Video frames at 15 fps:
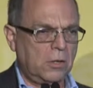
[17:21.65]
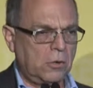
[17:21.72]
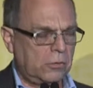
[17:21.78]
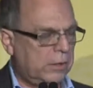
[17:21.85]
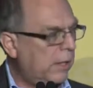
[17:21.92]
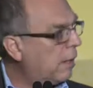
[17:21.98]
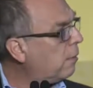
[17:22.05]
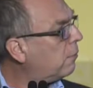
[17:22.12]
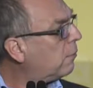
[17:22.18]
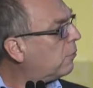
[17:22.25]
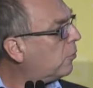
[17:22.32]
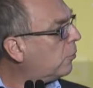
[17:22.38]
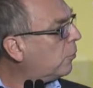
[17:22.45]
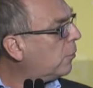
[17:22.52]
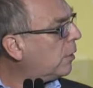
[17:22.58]
go down
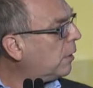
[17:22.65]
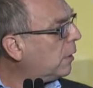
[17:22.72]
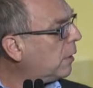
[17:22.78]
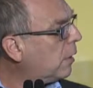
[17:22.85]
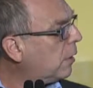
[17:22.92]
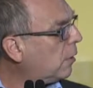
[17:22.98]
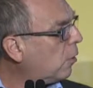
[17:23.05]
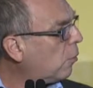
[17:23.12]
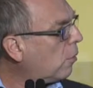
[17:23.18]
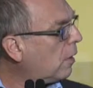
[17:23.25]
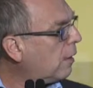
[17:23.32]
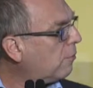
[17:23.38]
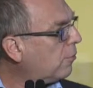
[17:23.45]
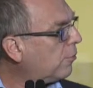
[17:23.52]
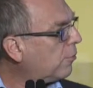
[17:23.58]
to the lower
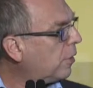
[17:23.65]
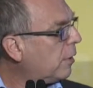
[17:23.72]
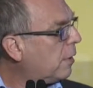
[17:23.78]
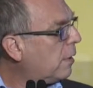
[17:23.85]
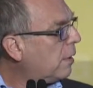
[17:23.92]
levels.